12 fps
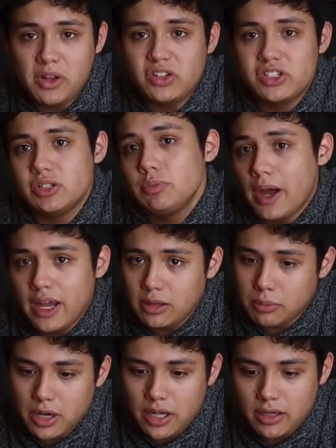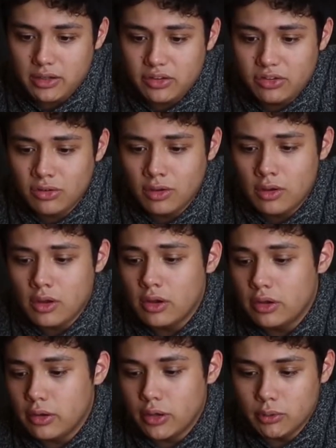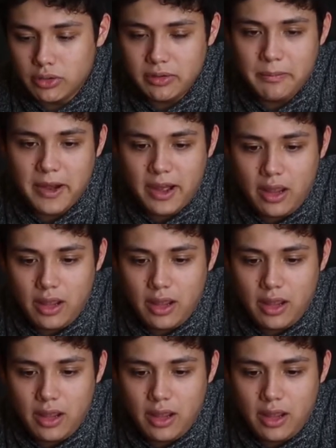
It's just buying the products, knowing what to buy,